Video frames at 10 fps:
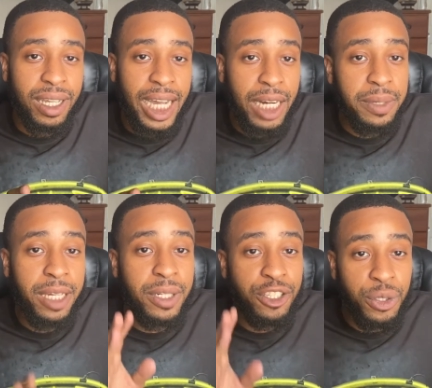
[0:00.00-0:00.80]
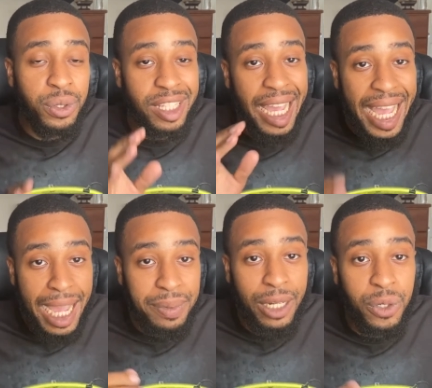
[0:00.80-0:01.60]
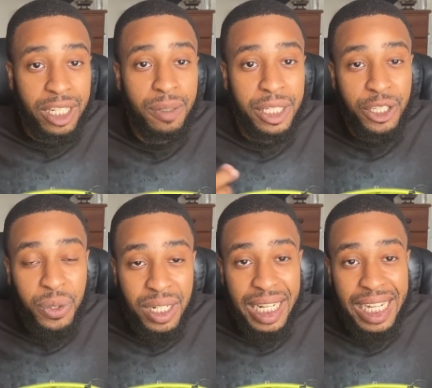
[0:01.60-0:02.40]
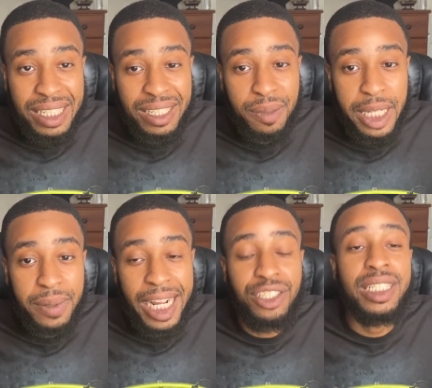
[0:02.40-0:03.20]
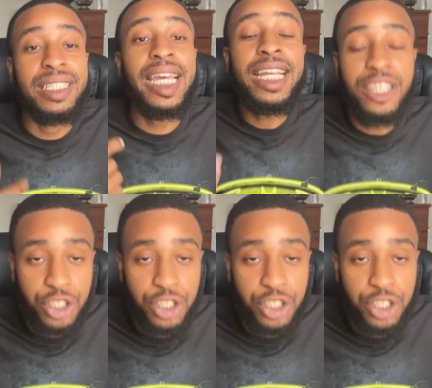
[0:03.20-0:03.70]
how to be able to use the app that we're going to be utilizing to be able to actually take the